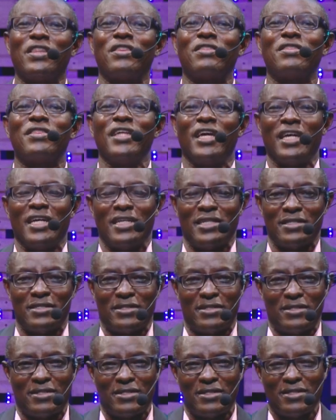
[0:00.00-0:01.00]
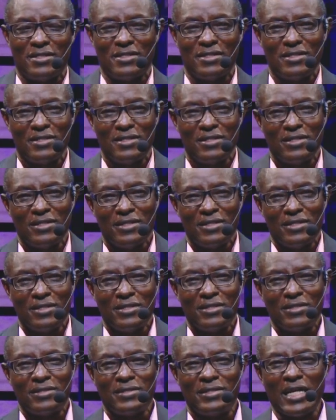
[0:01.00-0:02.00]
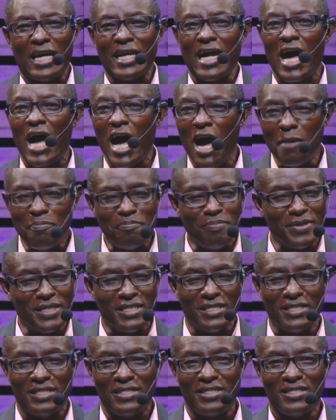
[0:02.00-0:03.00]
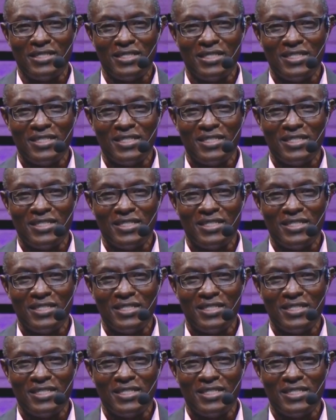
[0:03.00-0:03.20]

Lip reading: things that happened?